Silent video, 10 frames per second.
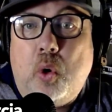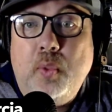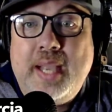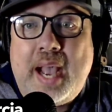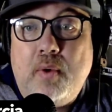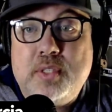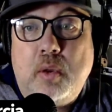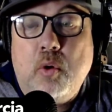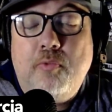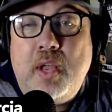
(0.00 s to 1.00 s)
Only
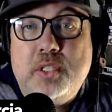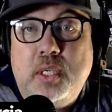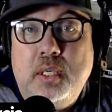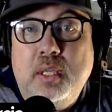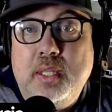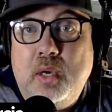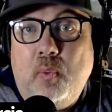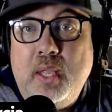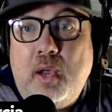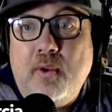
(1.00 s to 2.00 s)
Alexander Ovechkin, the
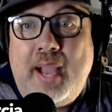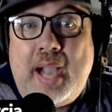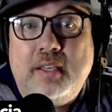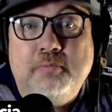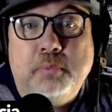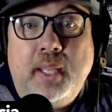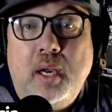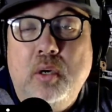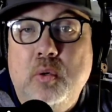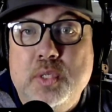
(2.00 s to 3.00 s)
only other active
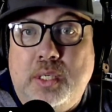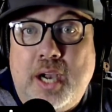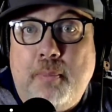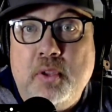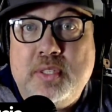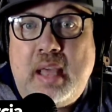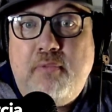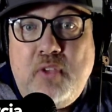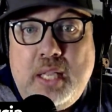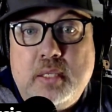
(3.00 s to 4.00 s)
player who has accomplished
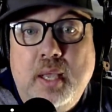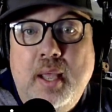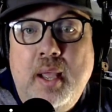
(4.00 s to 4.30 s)
that feat.